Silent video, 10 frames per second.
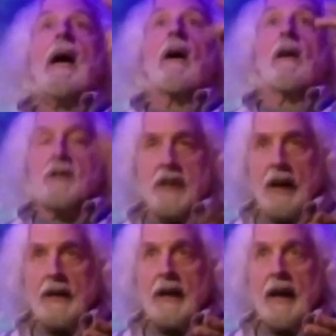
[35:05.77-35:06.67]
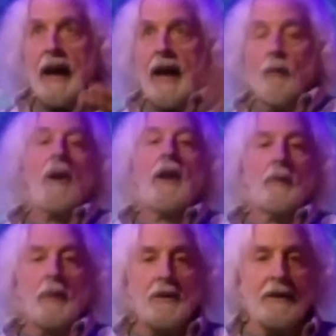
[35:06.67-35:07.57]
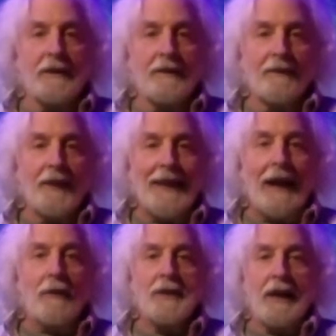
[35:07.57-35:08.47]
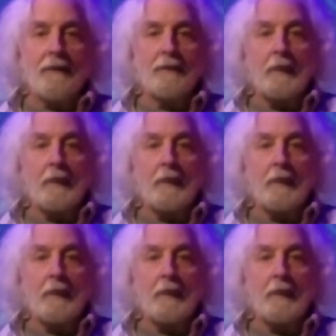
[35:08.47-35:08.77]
her son, and 1 other person. And that was it.